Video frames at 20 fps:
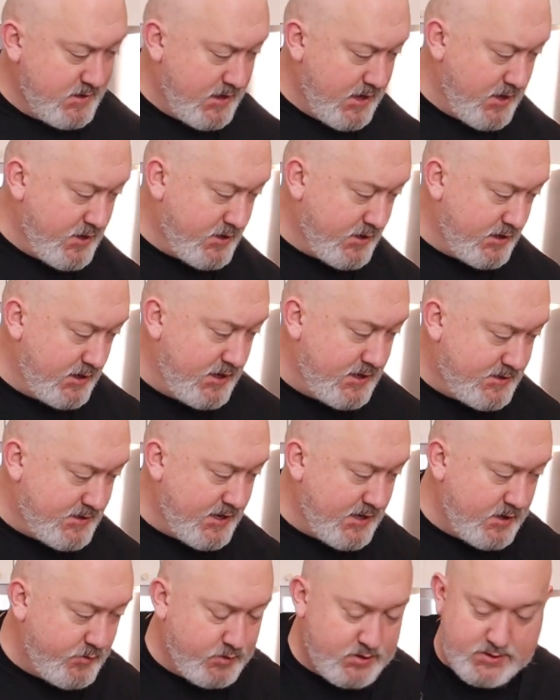And you're gonna need to
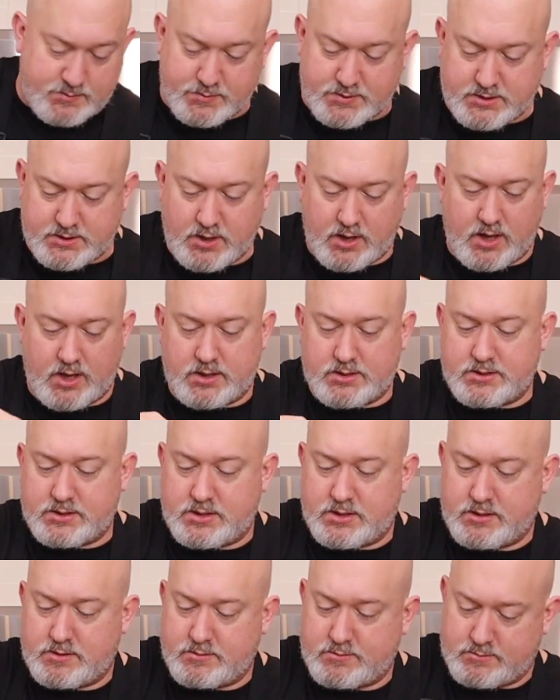hit it with some
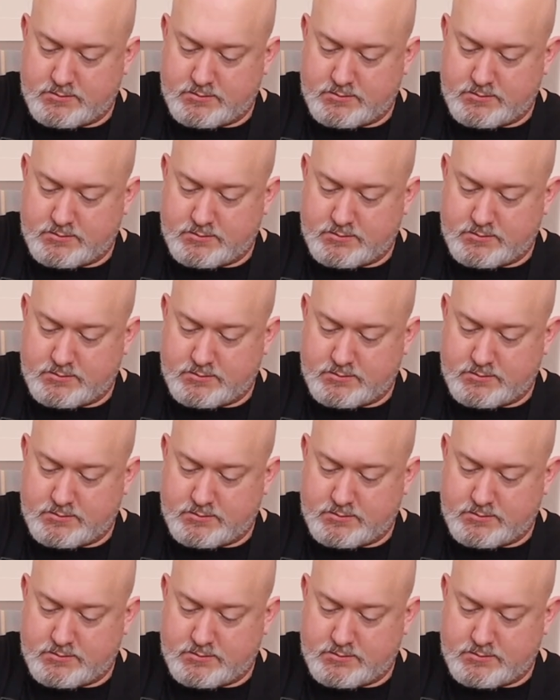salt.